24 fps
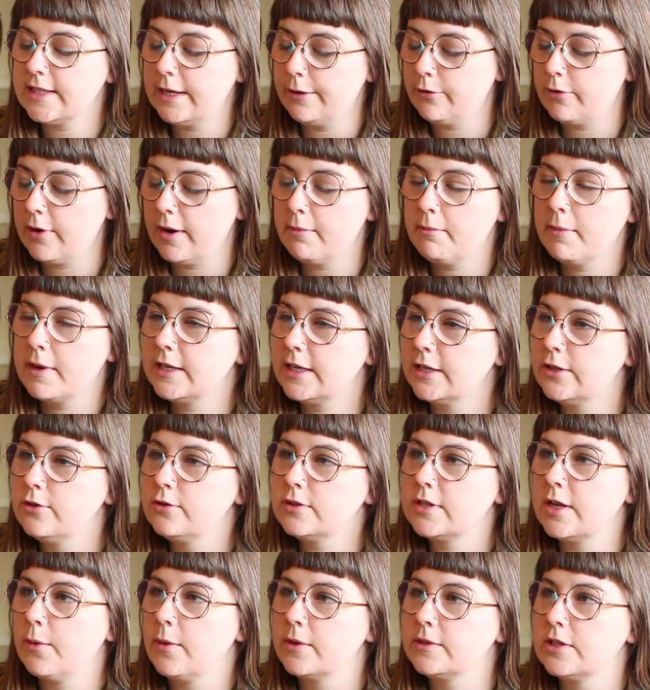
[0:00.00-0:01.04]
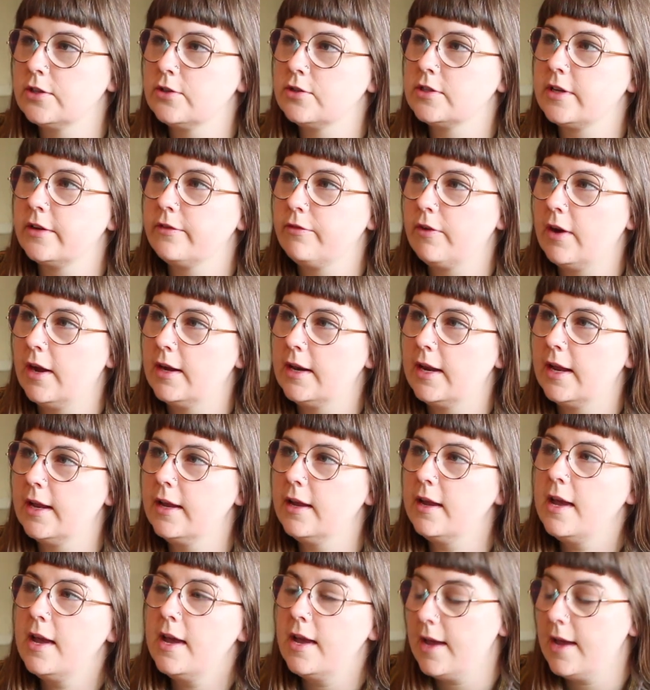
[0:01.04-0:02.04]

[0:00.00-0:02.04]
I would write Monday, Tuesday, Wednesday, Thursday, Friday,